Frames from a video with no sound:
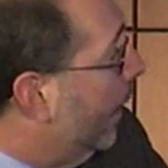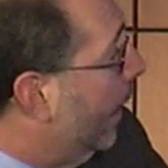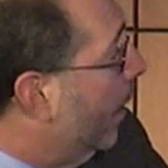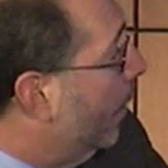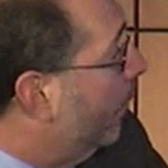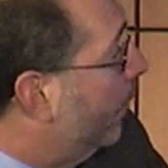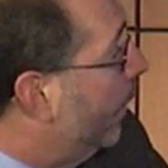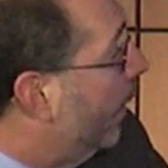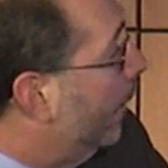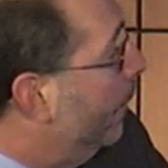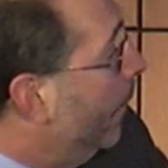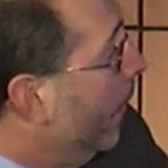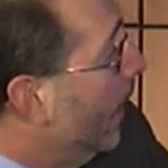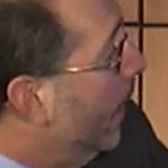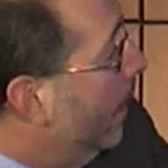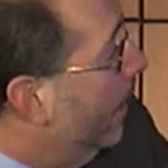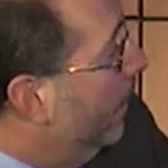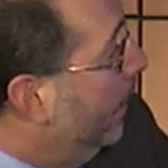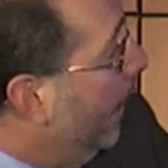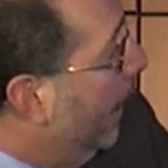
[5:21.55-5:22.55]
alpha,
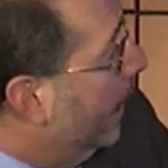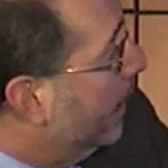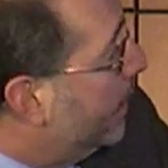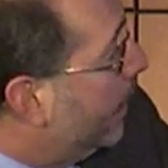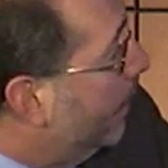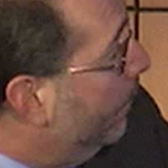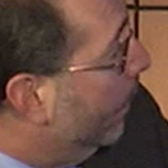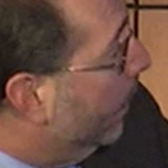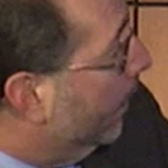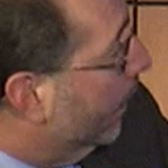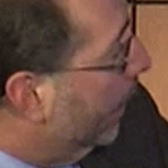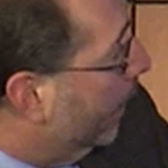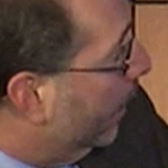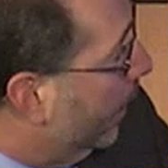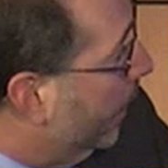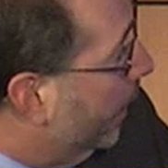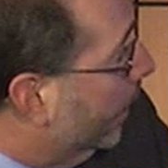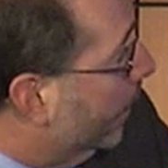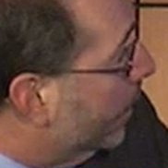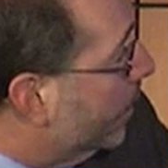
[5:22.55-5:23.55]
the
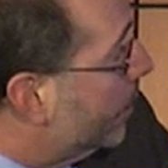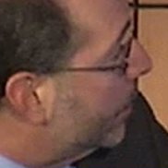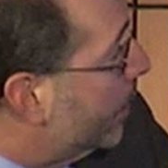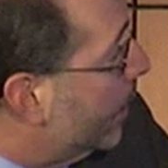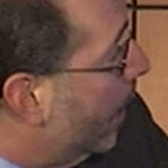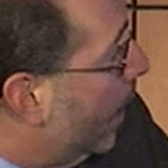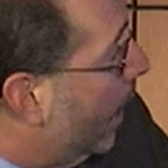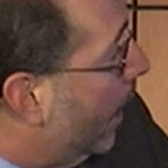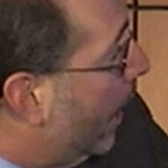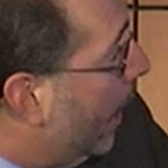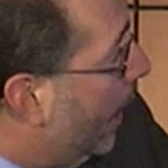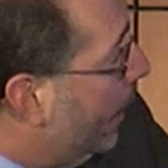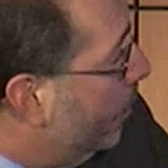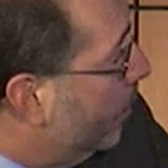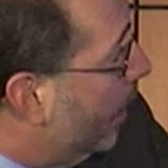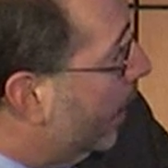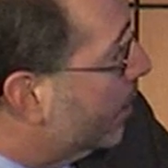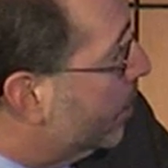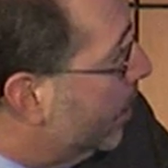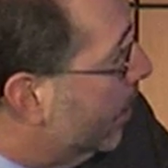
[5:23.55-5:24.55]
antimalarials,
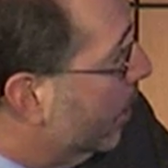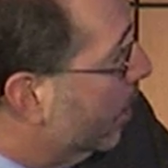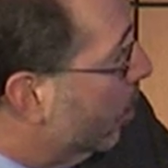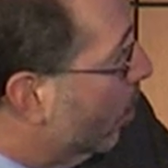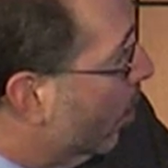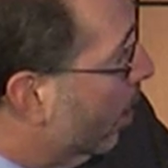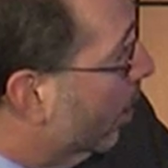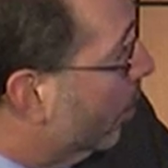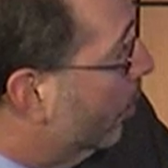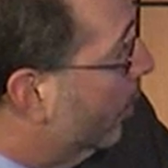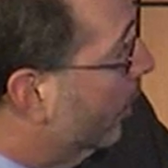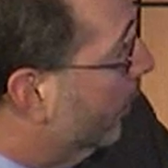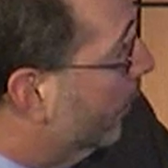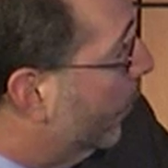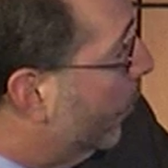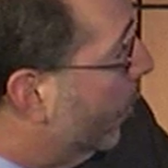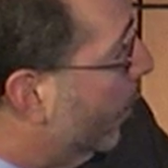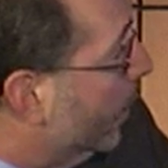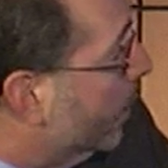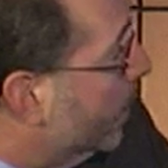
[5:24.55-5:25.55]
hydroxychloroquine,
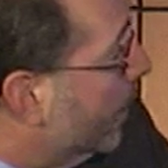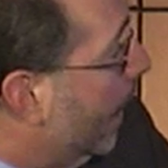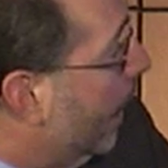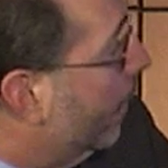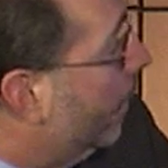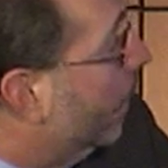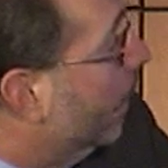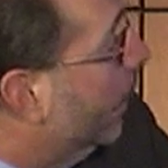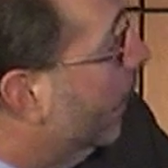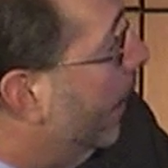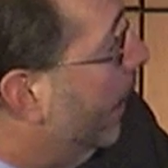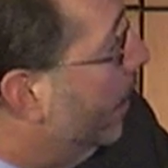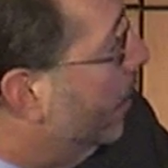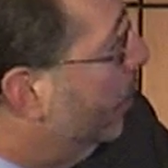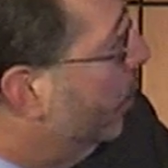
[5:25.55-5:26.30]
for example, and